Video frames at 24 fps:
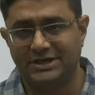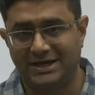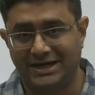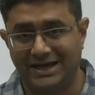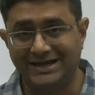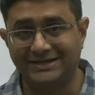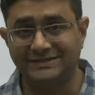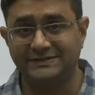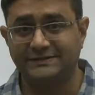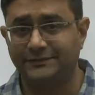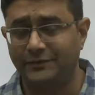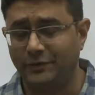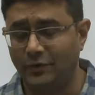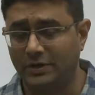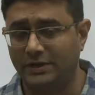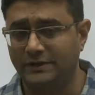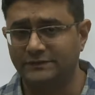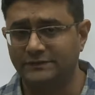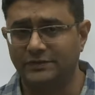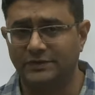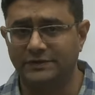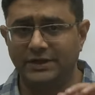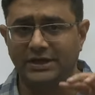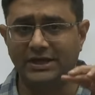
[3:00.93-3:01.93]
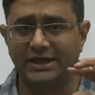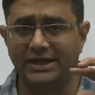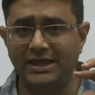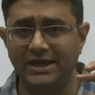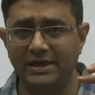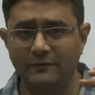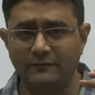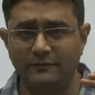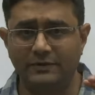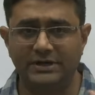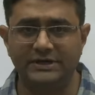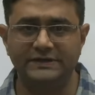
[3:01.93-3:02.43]
let's focus on the
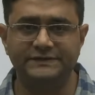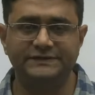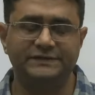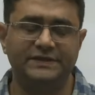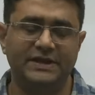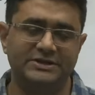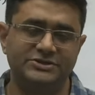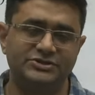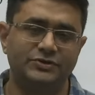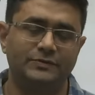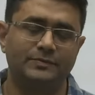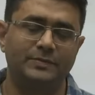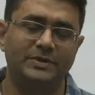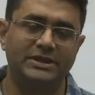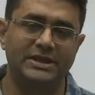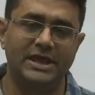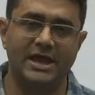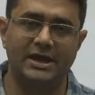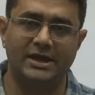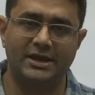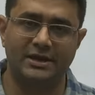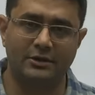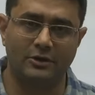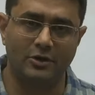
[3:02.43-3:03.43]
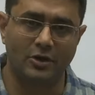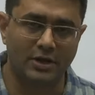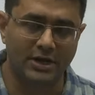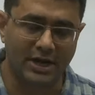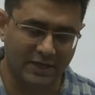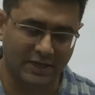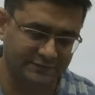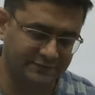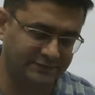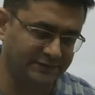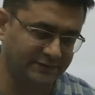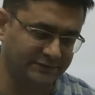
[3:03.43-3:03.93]
keywords that should be there in your
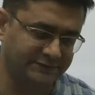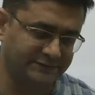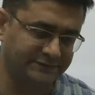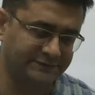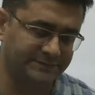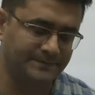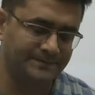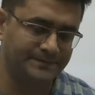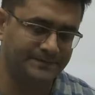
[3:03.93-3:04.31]
answers.